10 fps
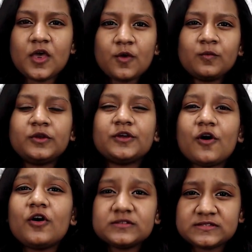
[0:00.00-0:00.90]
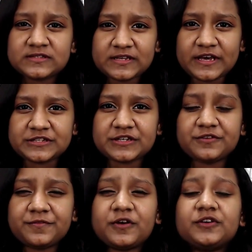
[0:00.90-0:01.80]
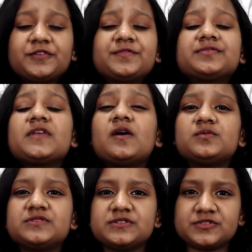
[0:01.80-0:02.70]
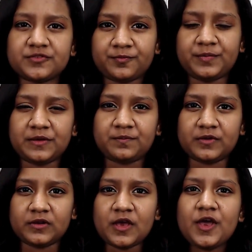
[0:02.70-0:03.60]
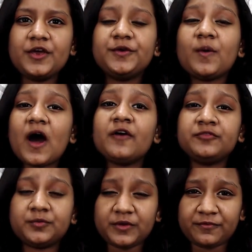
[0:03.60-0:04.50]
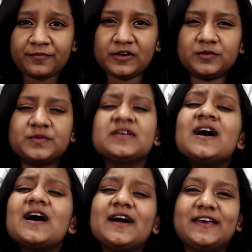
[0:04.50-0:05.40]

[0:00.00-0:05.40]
When you're on stage in front of thousands of people, you have to be filled with high